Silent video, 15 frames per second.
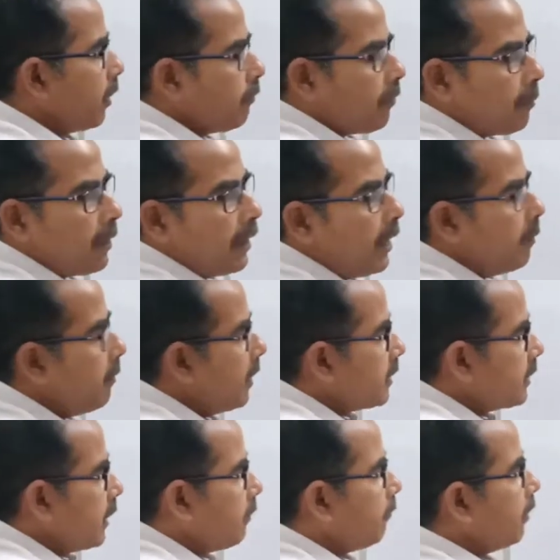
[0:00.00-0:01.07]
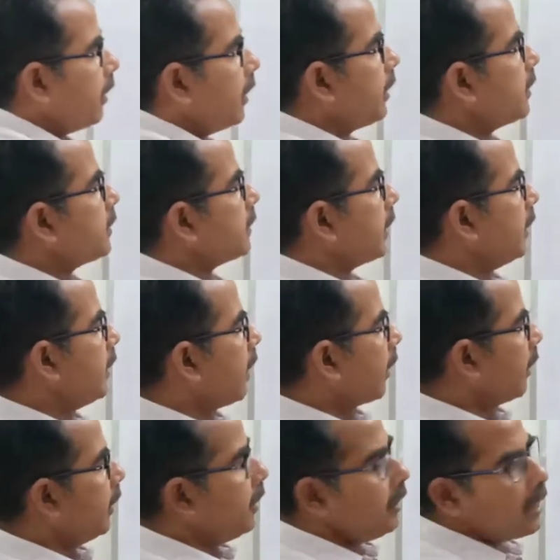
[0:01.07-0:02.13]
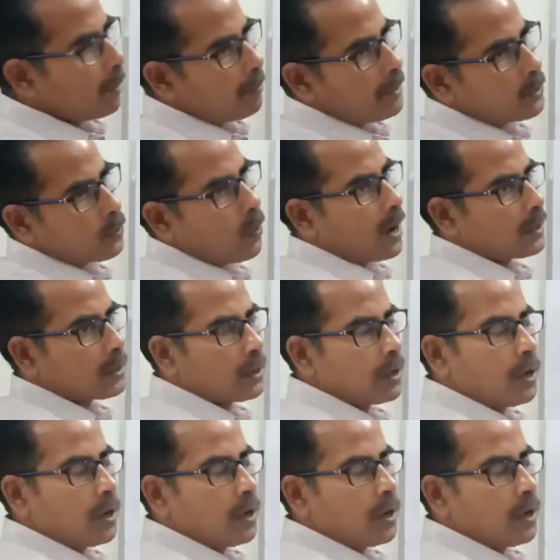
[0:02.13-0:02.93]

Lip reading: from the name itself, it is clear. Linear means what?